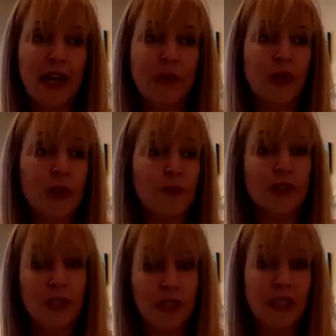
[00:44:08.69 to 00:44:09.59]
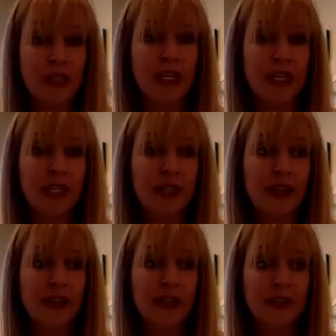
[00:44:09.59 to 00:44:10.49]
and when I'm facilitating
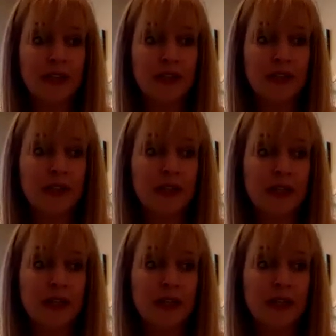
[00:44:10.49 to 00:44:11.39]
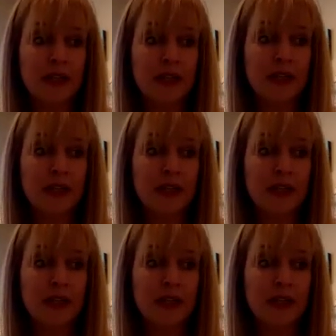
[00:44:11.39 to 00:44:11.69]
classes, I